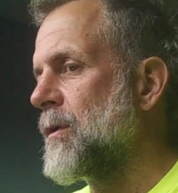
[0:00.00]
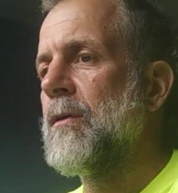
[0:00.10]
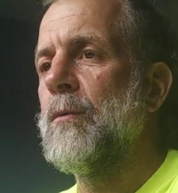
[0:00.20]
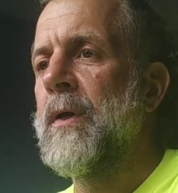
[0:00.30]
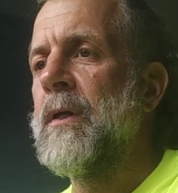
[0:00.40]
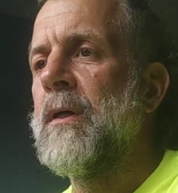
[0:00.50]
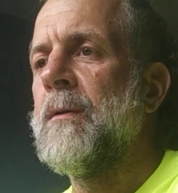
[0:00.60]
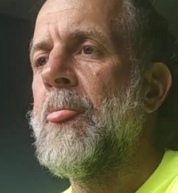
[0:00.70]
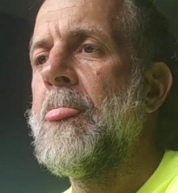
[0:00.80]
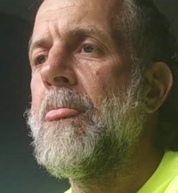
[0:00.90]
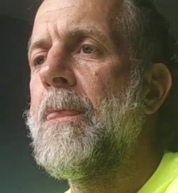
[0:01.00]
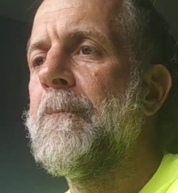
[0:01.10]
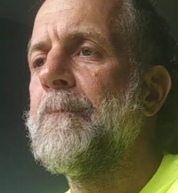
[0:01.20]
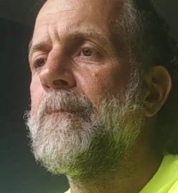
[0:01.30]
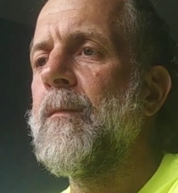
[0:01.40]
all the way done. I
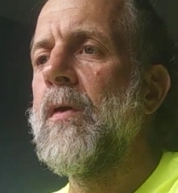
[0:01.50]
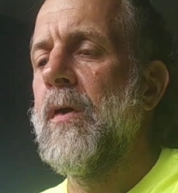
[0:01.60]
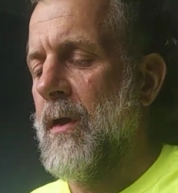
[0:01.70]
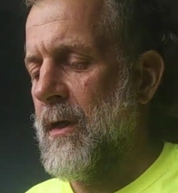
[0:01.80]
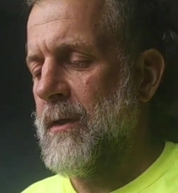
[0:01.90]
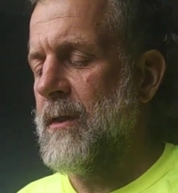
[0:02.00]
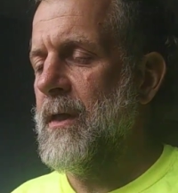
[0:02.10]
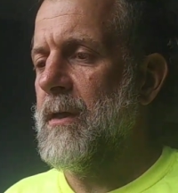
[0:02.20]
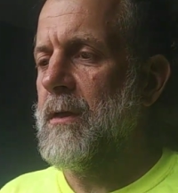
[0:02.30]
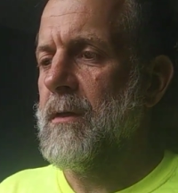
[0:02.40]
think,